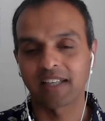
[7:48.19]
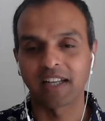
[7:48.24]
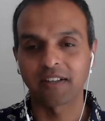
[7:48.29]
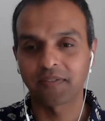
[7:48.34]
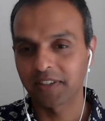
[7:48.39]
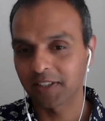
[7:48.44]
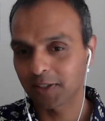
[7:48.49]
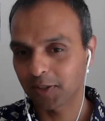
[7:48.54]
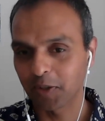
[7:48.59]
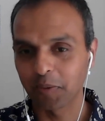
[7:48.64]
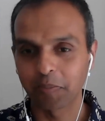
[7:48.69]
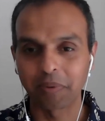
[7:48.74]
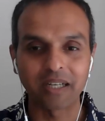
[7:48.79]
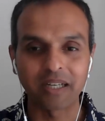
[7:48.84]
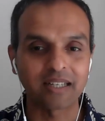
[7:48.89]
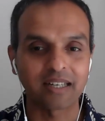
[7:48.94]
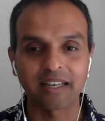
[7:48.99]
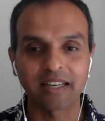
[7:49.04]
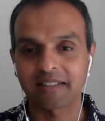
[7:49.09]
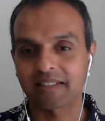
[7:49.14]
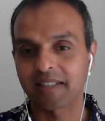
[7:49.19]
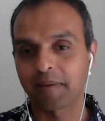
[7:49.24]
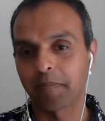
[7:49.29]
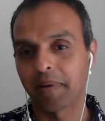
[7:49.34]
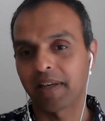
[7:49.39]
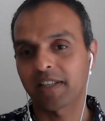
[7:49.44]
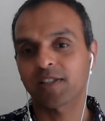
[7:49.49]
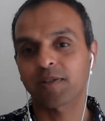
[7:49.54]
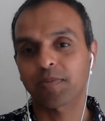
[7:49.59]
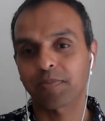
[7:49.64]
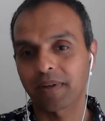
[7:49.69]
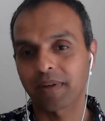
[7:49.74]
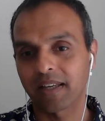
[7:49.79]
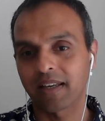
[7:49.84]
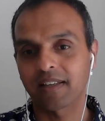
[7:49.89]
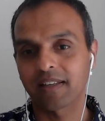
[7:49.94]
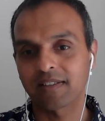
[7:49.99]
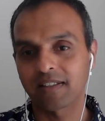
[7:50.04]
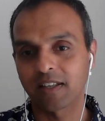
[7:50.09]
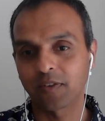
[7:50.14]
San Francisco Bay Area is the best
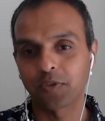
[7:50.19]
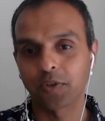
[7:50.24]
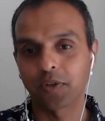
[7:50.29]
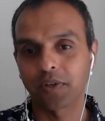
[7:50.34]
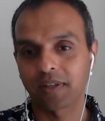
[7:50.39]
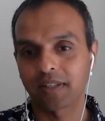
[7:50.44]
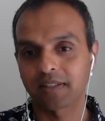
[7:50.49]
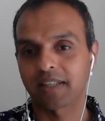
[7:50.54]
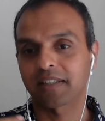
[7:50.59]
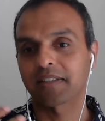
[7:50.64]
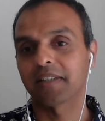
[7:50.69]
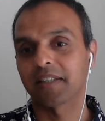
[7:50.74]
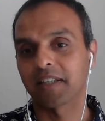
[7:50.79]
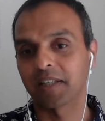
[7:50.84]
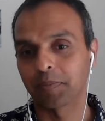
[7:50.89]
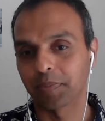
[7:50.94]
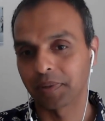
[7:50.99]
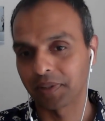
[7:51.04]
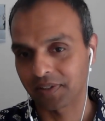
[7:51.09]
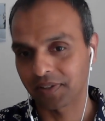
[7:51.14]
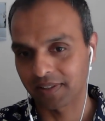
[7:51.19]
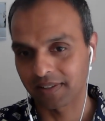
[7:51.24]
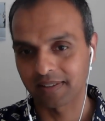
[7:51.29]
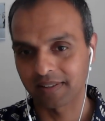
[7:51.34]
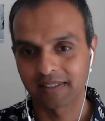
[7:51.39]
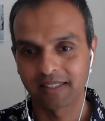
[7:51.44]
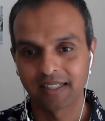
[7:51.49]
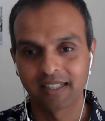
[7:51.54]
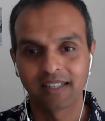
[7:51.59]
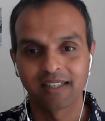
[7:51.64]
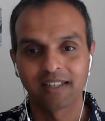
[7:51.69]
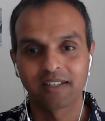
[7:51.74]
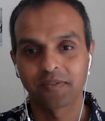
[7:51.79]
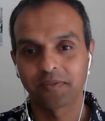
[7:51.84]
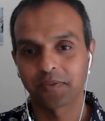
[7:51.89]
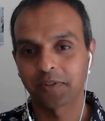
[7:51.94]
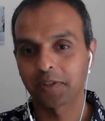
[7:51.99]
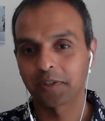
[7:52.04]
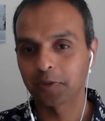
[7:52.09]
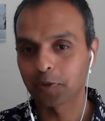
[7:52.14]
place if you're a technical person
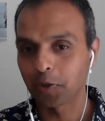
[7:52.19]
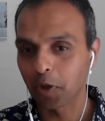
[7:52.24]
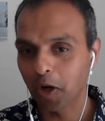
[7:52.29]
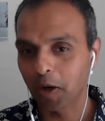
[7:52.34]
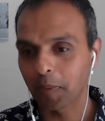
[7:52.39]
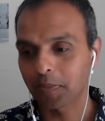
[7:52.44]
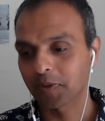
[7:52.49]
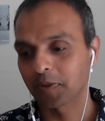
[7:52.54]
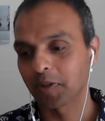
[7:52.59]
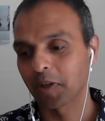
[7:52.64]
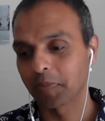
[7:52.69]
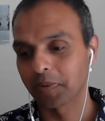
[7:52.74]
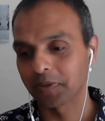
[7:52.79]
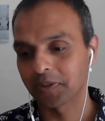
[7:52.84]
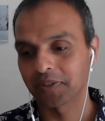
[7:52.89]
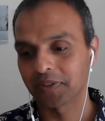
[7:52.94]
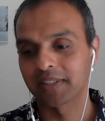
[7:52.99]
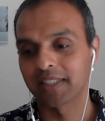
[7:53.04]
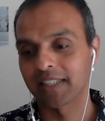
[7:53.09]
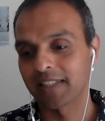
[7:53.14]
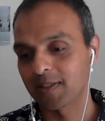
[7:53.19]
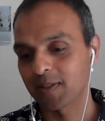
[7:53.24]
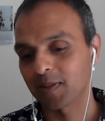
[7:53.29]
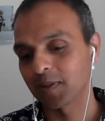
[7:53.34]
for jobs and opportunities.